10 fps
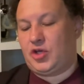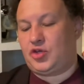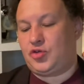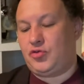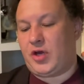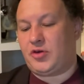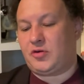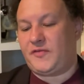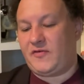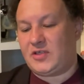
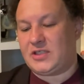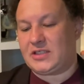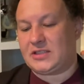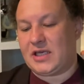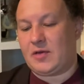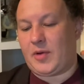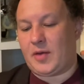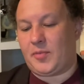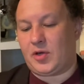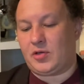256 gigabyte
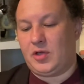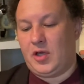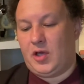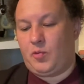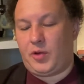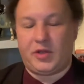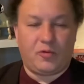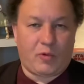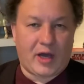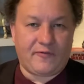model with
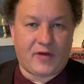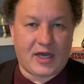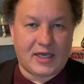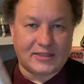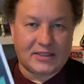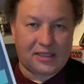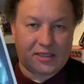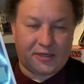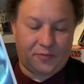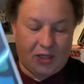Wi-Fi and cellular.